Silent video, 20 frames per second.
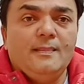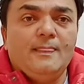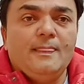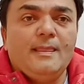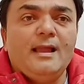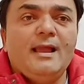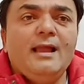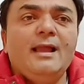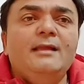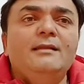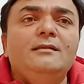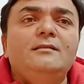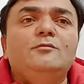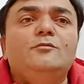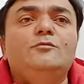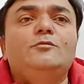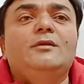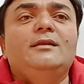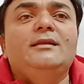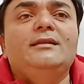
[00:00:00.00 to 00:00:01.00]

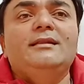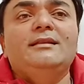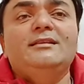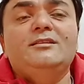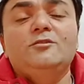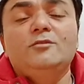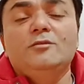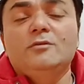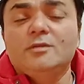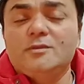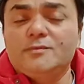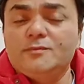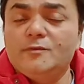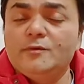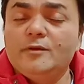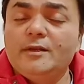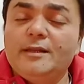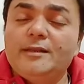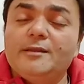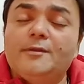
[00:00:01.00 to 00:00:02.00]
And it is
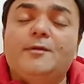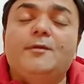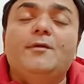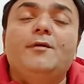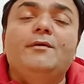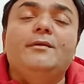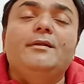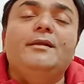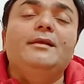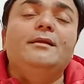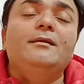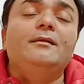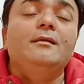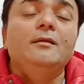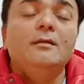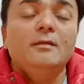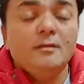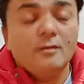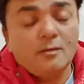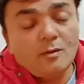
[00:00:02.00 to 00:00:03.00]
useful in
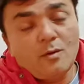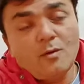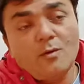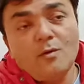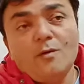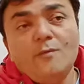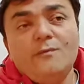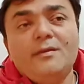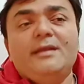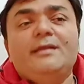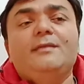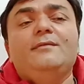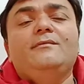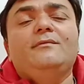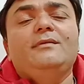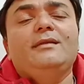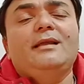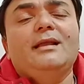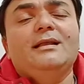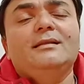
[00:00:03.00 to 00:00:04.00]
curing COVID,
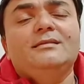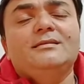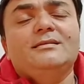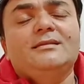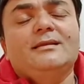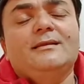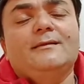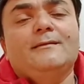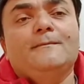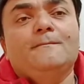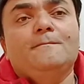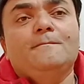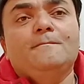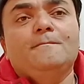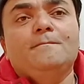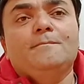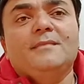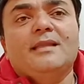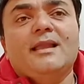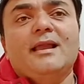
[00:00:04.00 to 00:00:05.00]
we can say.
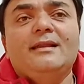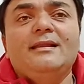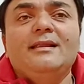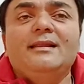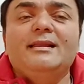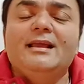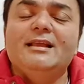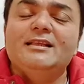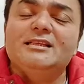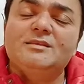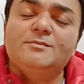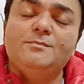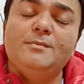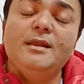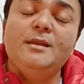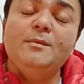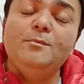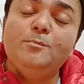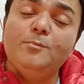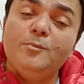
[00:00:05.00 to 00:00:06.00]
And it has
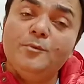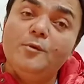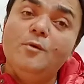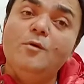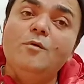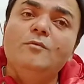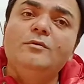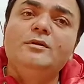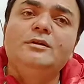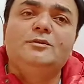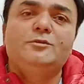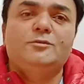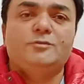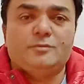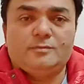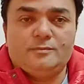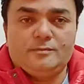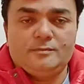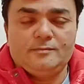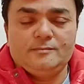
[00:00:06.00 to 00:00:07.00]
been proved too.